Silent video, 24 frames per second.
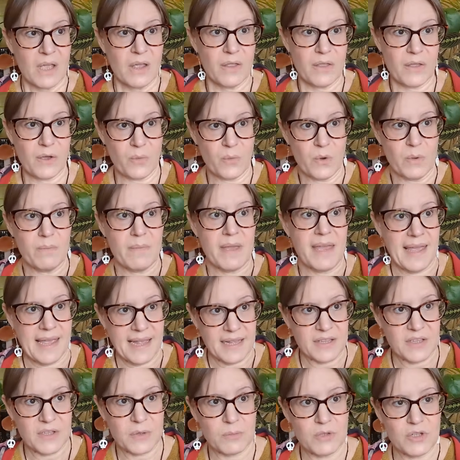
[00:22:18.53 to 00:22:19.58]
that were
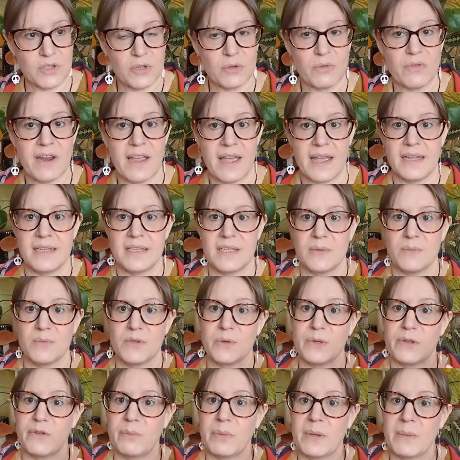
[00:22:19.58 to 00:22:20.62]
made, some jewellery items
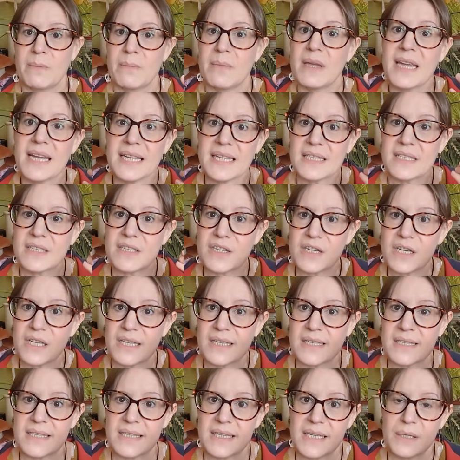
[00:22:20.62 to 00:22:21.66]
will have been made in sterling
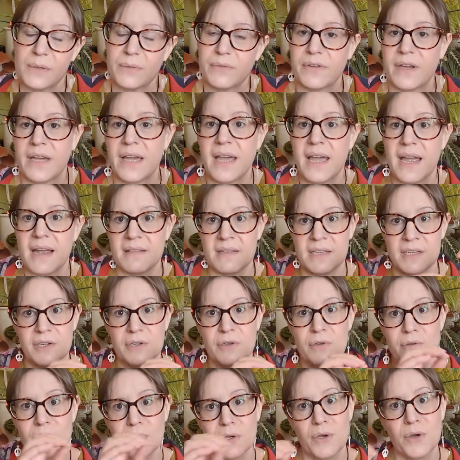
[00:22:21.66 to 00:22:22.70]
silver, and then
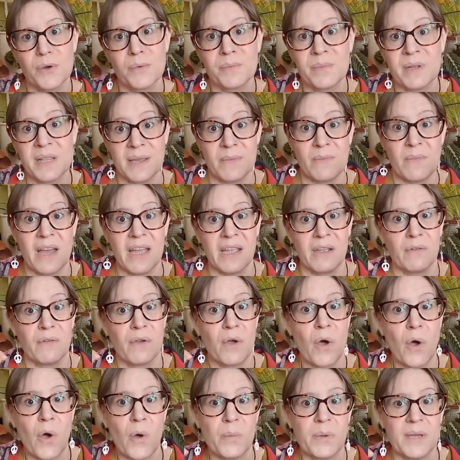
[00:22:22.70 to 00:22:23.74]
another company might have
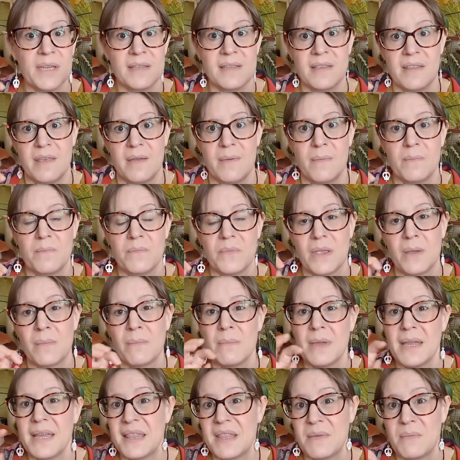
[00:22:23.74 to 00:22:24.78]
copied them and
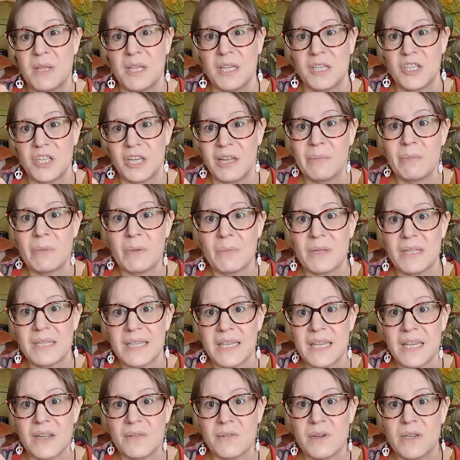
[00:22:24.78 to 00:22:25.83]
made them in a cheaper
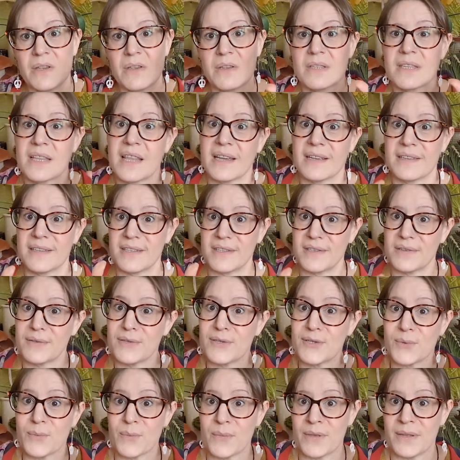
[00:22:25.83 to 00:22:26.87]
material, so that's
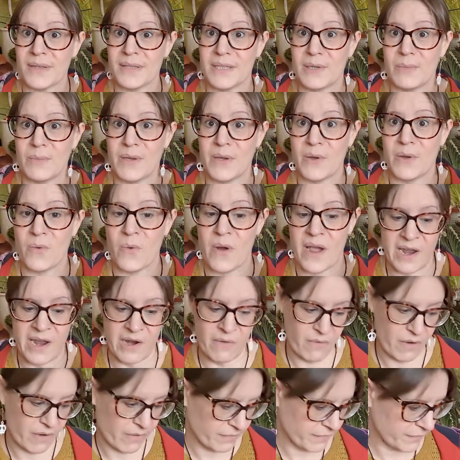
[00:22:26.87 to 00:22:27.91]
something to be
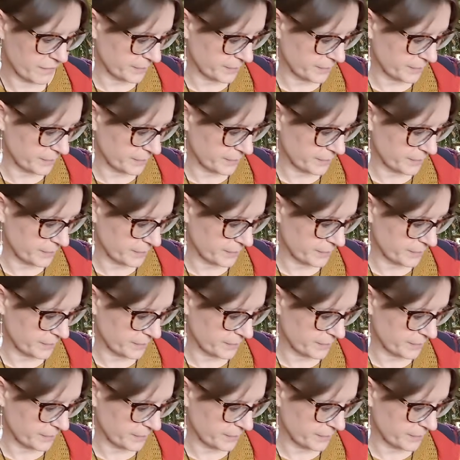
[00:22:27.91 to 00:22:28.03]
aware of.